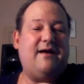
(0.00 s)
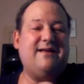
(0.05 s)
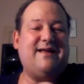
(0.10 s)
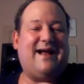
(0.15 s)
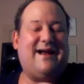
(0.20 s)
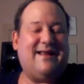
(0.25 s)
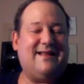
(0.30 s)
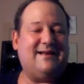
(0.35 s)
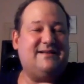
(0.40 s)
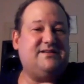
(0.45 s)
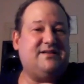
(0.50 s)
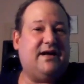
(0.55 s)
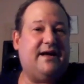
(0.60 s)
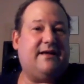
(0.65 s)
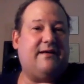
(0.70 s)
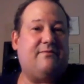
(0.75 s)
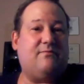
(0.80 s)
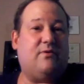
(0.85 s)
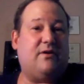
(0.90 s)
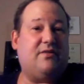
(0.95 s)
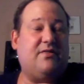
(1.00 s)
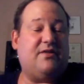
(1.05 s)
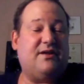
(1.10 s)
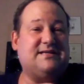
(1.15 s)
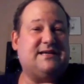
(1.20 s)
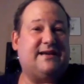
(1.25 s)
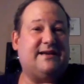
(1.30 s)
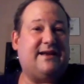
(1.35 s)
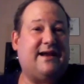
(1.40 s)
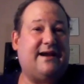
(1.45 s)
Oh, I didn't tell you one
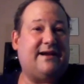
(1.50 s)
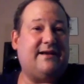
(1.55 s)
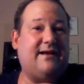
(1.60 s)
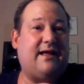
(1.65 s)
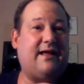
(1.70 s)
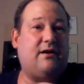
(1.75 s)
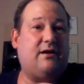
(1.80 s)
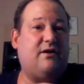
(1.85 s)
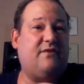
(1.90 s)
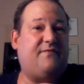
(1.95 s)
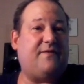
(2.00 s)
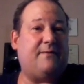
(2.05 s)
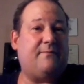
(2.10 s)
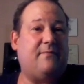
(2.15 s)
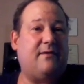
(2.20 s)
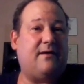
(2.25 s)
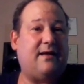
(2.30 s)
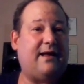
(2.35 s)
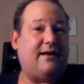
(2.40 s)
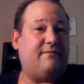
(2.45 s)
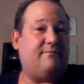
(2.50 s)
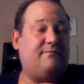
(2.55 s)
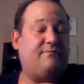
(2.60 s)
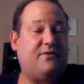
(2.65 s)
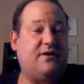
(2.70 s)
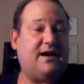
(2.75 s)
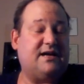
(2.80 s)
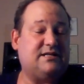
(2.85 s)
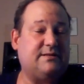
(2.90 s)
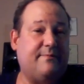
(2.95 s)
of the things I don't know if
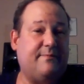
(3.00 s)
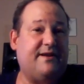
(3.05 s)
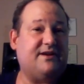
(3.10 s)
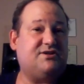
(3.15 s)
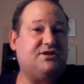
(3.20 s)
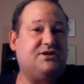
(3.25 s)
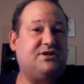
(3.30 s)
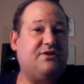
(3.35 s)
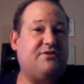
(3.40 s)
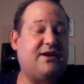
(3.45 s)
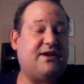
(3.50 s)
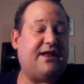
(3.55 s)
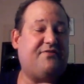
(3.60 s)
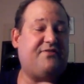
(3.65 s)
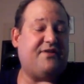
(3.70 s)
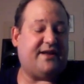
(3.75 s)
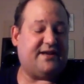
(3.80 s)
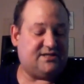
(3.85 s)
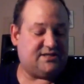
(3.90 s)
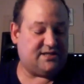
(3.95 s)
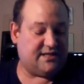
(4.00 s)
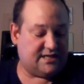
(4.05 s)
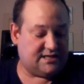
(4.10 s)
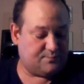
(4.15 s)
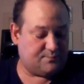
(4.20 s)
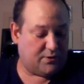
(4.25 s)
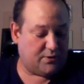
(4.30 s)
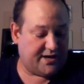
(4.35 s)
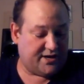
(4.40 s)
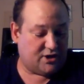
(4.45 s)
I forgot to mention to you that I think
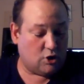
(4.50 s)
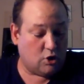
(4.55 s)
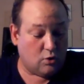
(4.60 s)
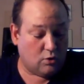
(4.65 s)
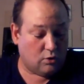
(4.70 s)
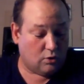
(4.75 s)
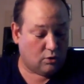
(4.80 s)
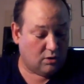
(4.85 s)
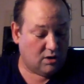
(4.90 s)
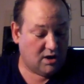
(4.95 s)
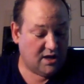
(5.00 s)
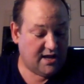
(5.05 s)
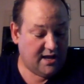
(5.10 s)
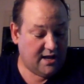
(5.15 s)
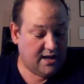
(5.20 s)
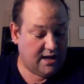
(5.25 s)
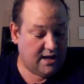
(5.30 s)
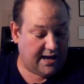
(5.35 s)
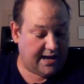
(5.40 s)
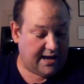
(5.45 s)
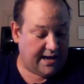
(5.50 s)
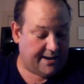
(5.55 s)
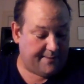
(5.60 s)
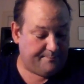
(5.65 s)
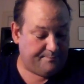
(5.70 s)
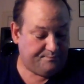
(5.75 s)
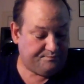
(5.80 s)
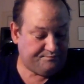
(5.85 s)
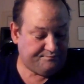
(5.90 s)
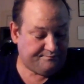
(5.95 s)
is pretty cool,
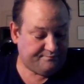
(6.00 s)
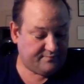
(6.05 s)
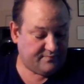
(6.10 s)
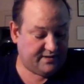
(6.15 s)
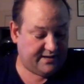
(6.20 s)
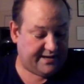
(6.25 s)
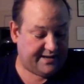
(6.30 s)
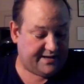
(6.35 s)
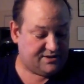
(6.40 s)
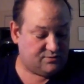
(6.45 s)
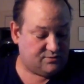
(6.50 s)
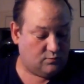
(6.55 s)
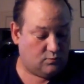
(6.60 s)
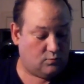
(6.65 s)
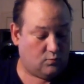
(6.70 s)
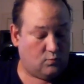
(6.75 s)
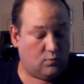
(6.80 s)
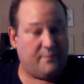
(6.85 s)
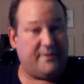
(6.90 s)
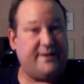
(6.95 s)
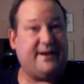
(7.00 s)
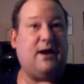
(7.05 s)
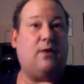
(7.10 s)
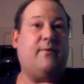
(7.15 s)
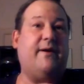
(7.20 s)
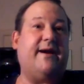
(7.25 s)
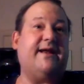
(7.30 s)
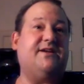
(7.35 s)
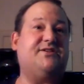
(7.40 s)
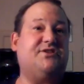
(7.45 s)
is when we
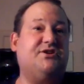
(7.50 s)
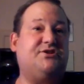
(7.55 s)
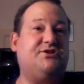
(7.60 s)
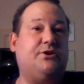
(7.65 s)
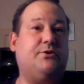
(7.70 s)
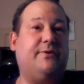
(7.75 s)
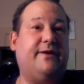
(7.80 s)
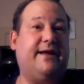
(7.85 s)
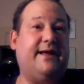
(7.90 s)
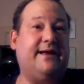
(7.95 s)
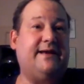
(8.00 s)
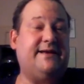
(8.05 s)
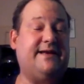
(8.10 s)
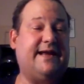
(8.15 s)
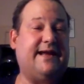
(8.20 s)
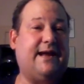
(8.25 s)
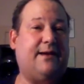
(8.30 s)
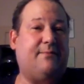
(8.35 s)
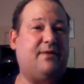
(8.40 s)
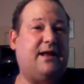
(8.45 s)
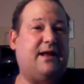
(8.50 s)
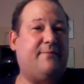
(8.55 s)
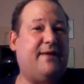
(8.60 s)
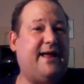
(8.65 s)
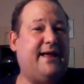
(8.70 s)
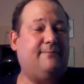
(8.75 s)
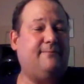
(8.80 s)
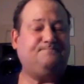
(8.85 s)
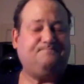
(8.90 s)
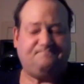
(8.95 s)
got ready to do Indy, I'm
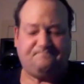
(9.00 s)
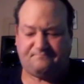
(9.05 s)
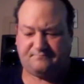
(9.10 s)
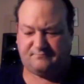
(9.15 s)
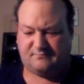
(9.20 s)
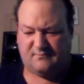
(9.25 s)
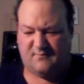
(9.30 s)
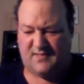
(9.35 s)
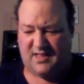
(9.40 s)
like, man,